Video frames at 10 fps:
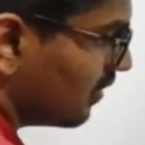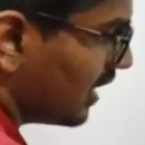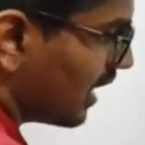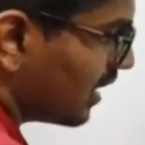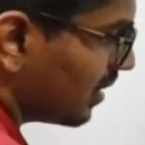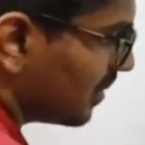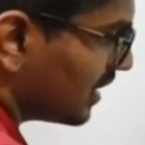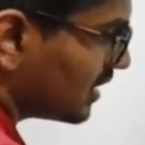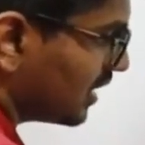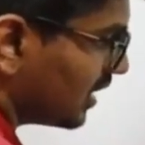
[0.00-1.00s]
we can
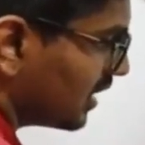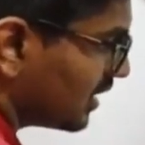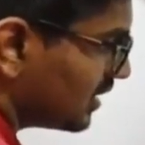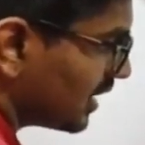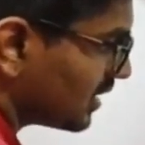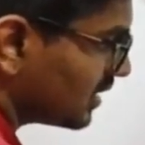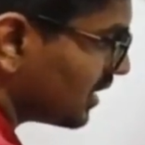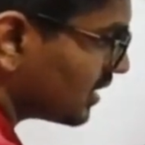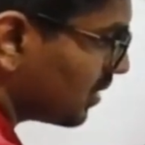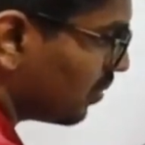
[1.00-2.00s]
represent it just
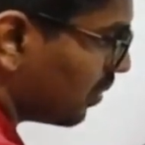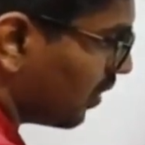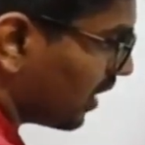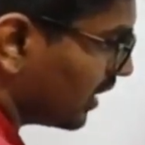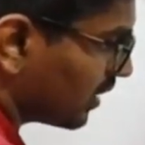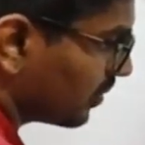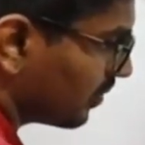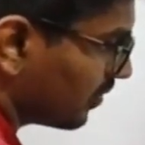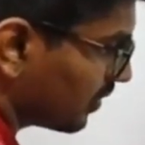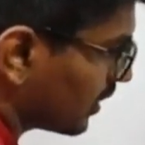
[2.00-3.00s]
as a point,
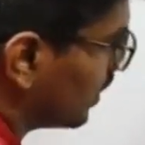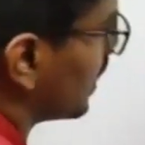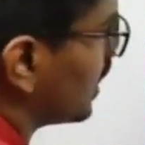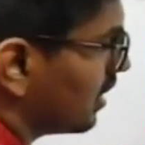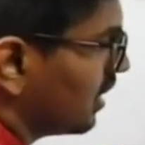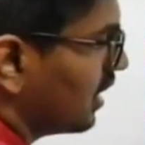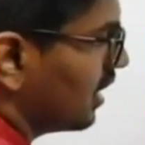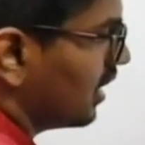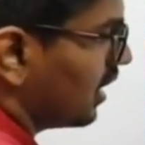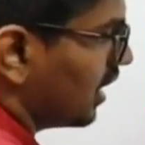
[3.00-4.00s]
okay?
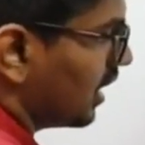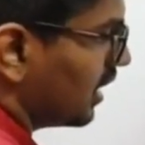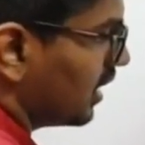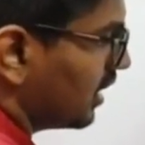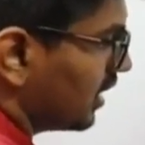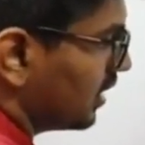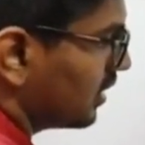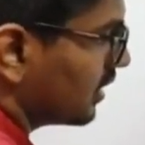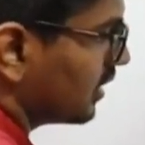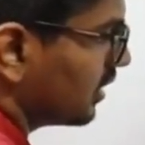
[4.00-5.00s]
And
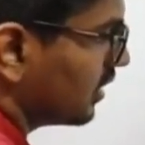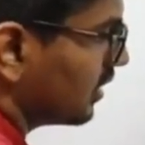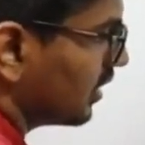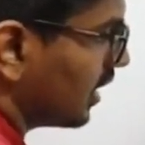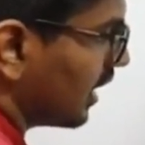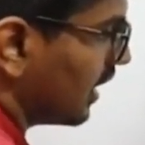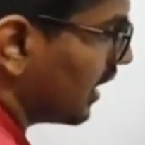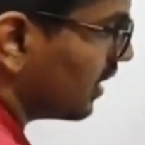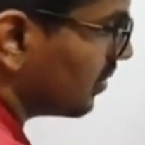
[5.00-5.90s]
I can